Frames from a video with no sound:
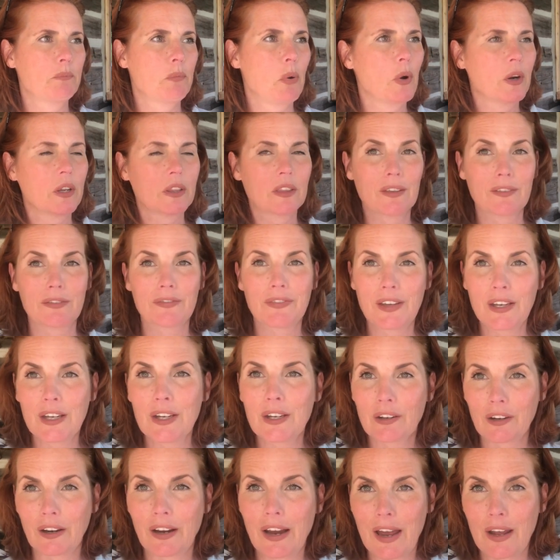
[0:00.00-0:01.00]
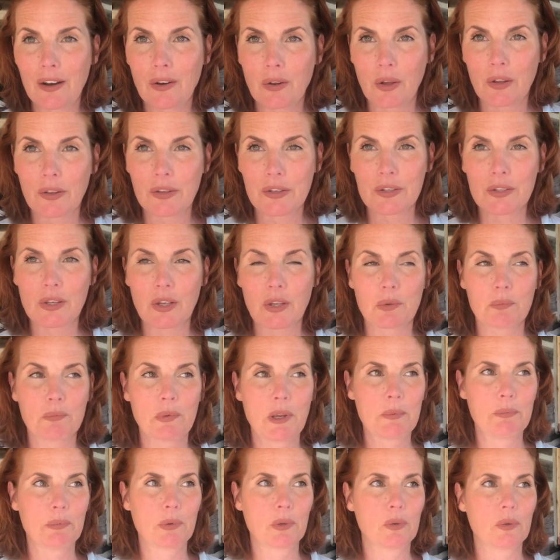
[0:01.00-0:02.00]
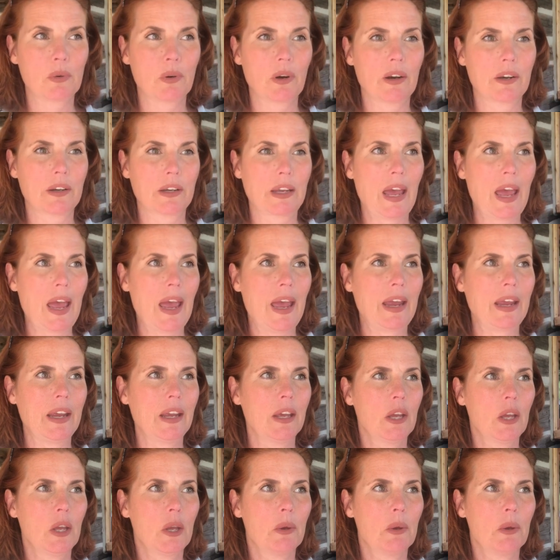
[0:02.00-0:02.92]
point the finger at all these other people who are gay